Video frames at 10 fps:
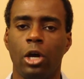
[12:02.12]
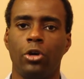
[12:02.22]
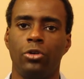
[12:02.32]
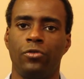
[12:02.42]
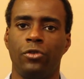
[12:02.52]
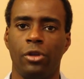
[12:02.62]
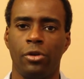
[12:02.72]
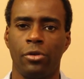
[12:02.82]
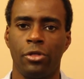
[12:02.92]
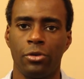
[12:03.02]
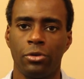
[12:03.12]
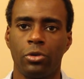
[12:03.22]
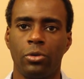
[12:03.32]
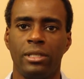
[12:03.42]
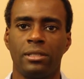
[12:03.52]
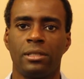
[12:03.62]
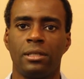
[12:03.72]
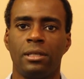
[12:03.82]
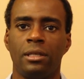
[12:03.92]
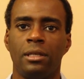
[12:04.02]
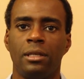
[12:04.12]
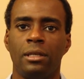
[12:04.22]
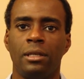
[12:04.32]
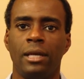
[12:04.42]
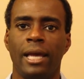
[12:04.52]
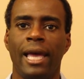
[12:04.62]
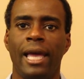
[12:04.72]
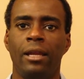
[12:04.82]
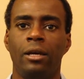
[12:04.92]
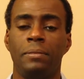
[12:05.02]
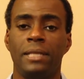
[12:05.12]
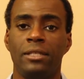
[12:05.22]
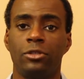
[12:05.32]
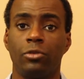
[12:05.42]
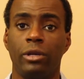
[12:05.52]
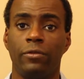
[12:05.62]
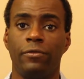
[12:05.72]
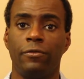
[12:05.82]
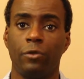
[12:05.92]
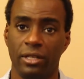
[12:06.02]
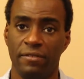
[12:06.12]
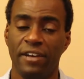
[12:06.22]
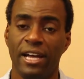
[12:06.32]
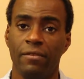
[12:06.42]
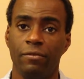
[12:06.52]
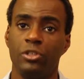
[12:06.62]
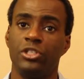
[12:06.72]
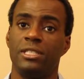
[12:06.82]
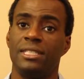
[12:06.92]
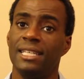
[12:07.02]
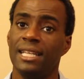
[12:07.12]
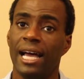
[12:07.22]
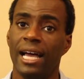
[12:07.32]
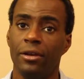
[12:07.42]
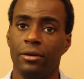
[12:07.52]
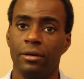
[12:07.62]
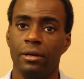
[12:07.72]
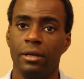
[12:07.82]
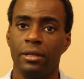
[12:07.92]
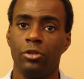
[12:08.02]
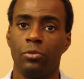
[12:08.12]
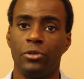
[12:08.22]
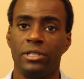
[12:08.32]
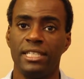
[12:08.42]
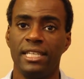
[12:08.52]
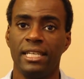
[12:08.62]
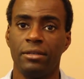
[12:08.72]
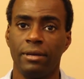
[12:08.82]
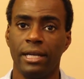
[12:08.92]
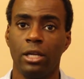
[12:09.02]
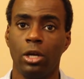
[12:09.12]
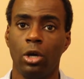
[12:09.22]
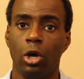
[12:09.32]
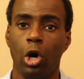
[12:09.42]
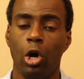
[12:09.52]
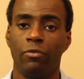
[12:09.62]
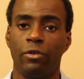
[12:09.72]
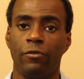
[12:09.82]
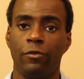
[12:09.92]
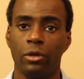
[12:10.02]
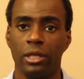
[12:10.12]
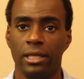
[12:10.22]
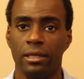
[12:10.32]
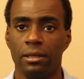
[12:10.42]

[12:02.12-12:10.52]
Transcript: harder for their third quiz and obtains a grade of 45, which is still higher than the preceding grade of 40.